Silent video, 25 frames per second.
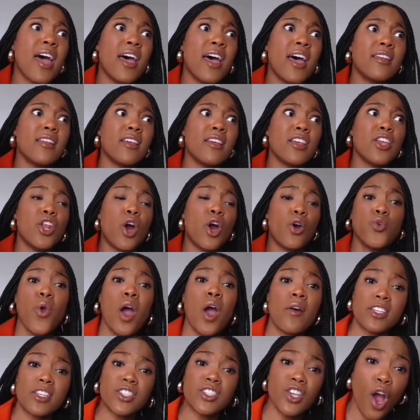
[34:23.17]
and you
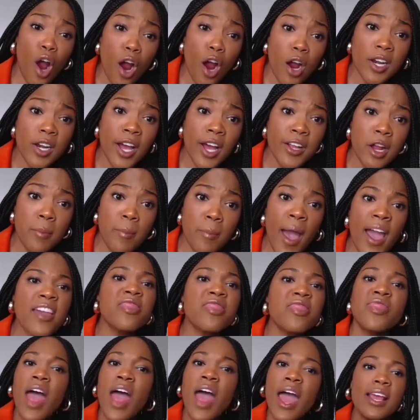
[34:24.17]
have a target on your
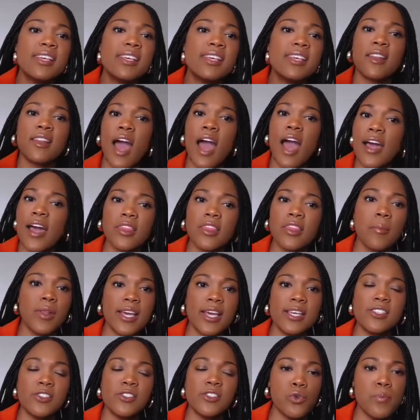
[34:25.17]
back, that is not the
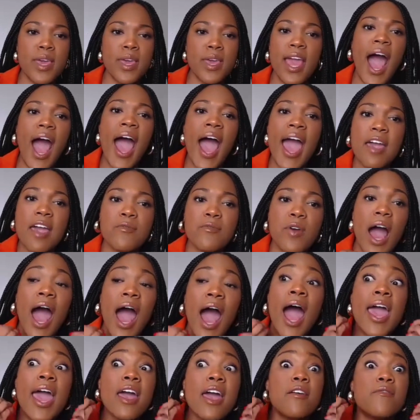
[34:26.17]
place to be. I
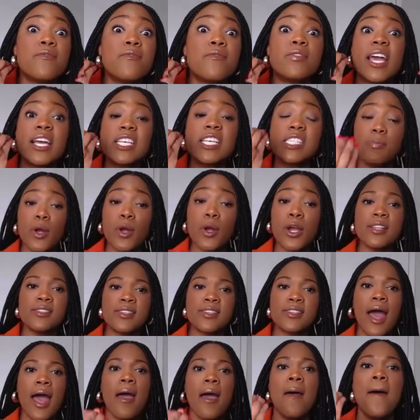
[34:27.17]
have
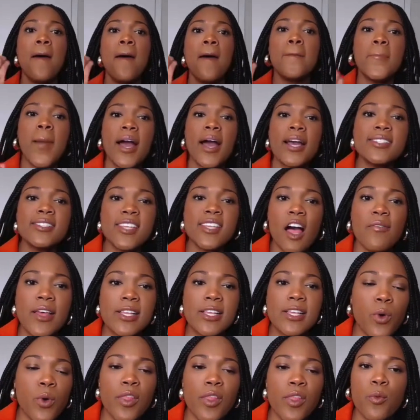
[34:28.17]
experienced that
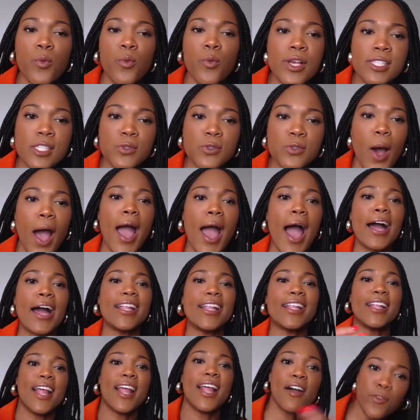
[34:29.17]
myself. That's one of the reasons why
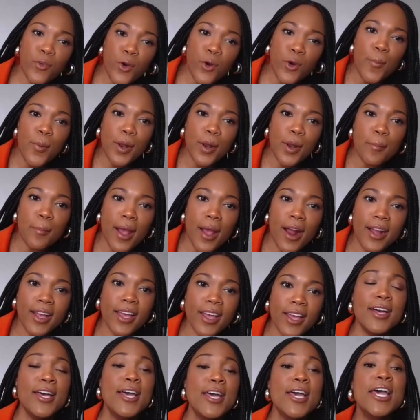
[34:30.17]
I left corporate
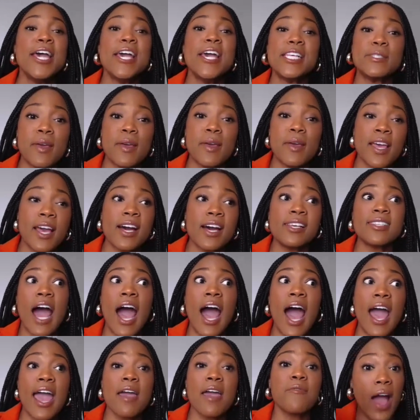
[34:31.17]
America, is
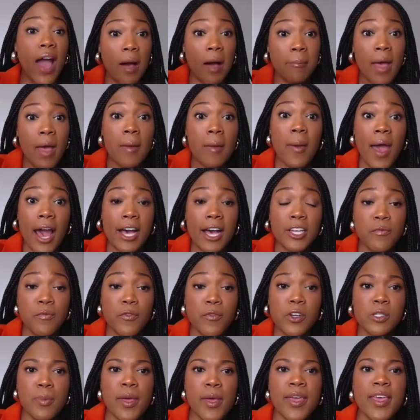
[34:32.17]
because I found my
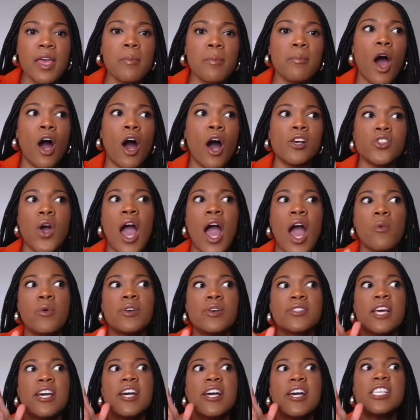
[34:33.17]
passion for speaking, but also
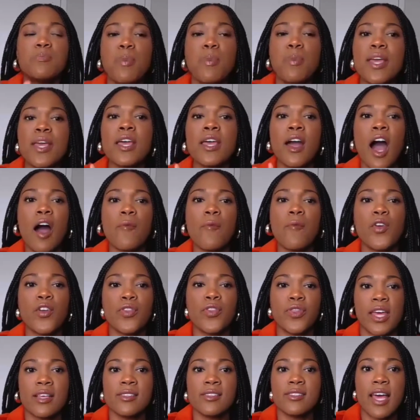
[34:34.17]
I was speaking up
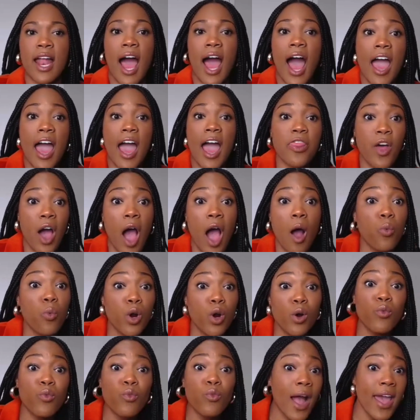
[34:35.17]
for things that I
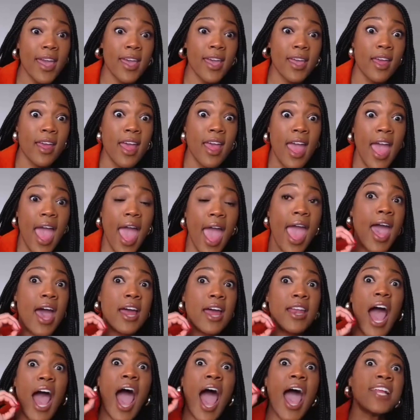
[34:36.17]
thought were right.
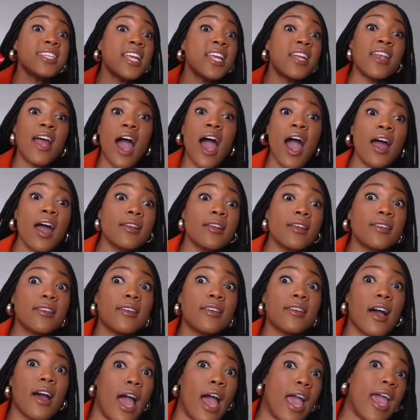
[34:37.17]
And I did not,
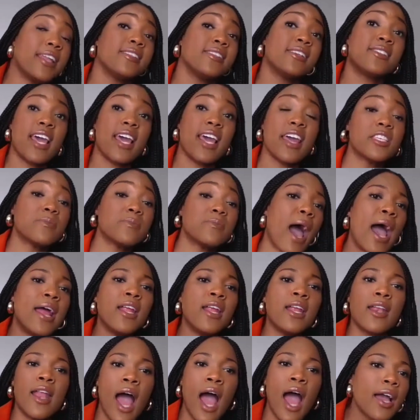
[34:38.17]
I hate to say this, but
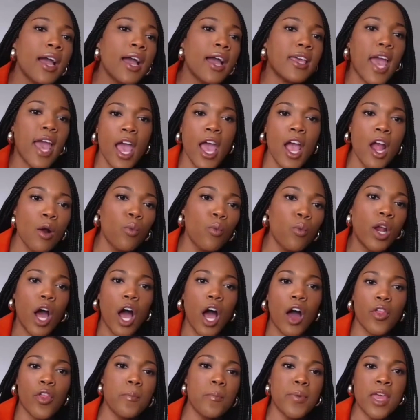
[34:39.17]
I did not care
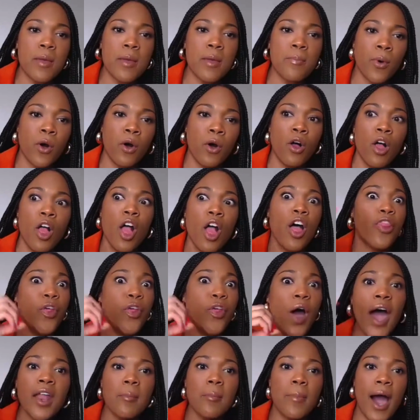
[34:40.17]
what other people
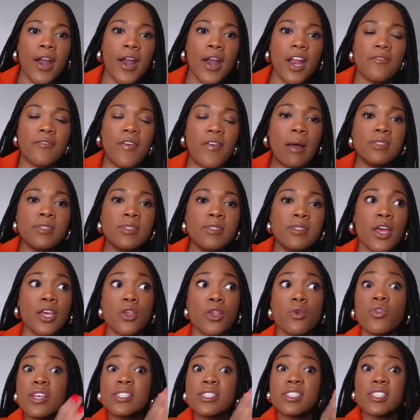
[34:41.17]
thought about it. If I'm
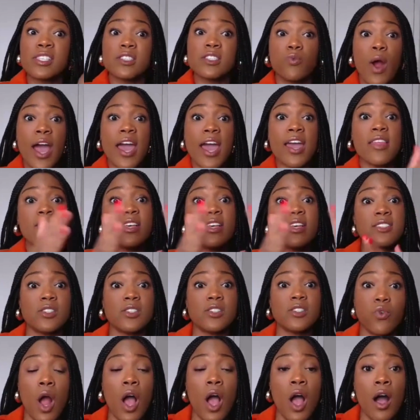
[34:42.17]
telling you this is right, this
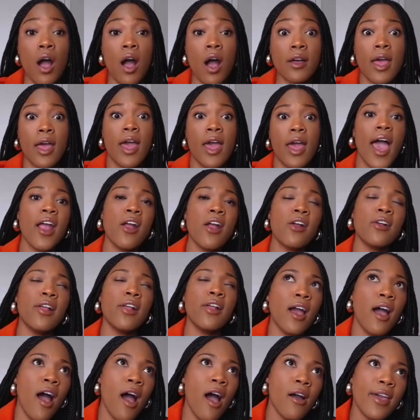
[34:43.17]
is wrong, and you're
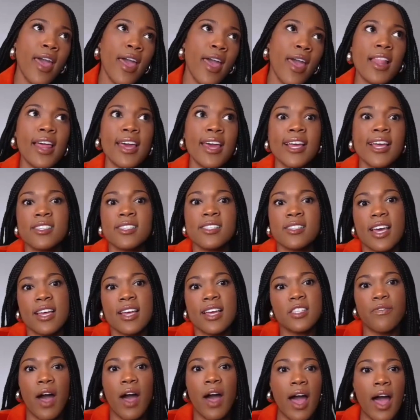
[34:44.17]
like, oh, okay, like
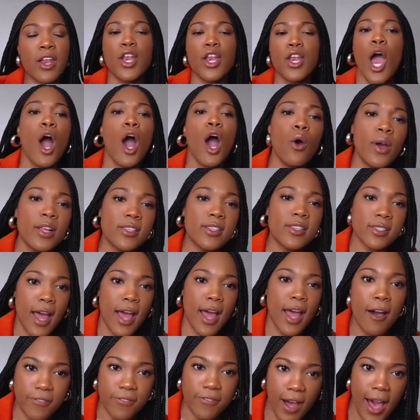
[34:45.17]
it's fine. No, it's
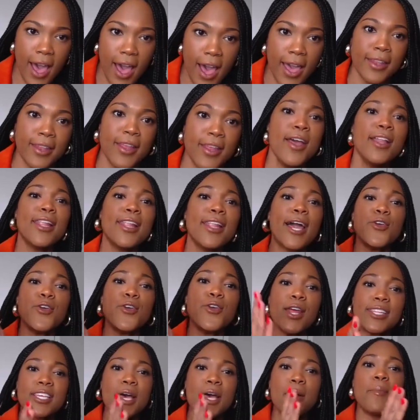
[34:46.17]
not fine.
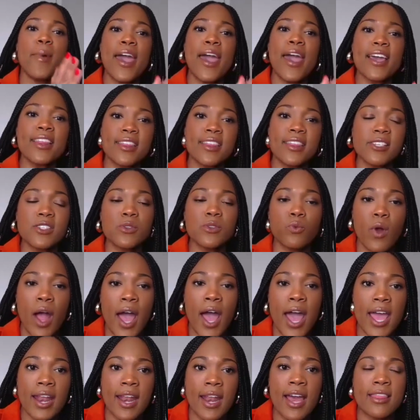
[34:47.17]
Like you need to make this
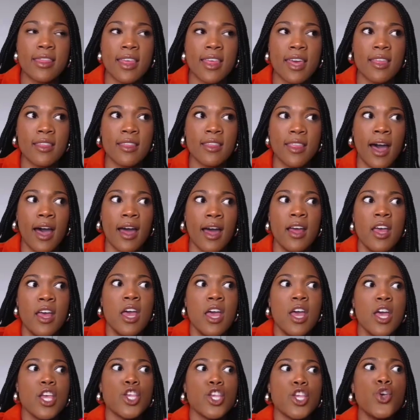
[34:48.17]
right. And I think
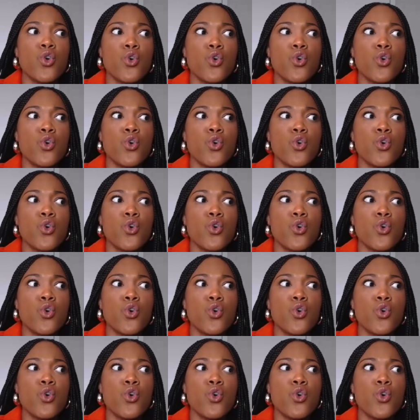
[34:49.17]
that